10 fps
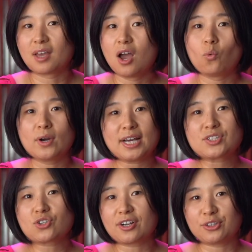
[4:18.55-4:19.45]
When I
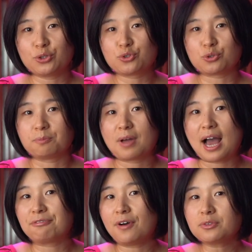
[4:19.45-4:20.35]
started YouTube,
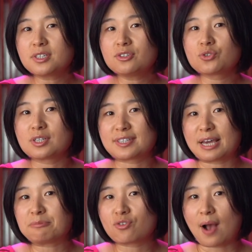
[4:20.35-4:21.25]
I fell into the
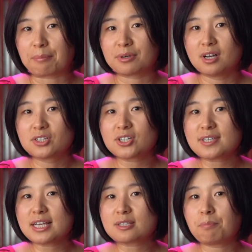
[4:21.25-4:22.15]
same trap. Just
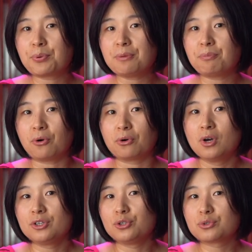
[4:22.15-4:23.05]
as people
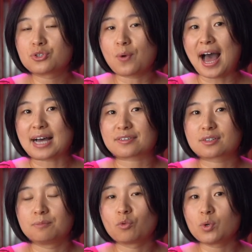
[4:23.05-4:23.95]
used to
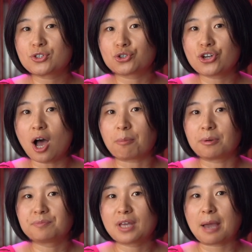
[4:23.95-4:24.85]
ask, "What's your job?"
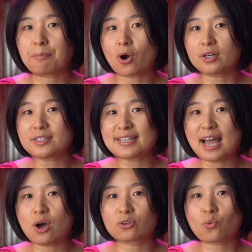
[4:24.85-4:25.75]
At parties
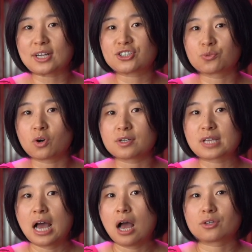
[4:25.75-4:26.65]
now, the question was,
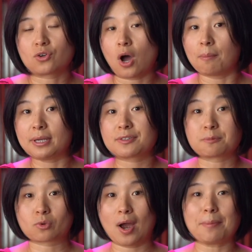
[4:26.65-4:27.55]
"So how many
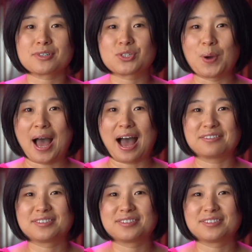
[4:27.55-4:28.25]
subscribers do you have?"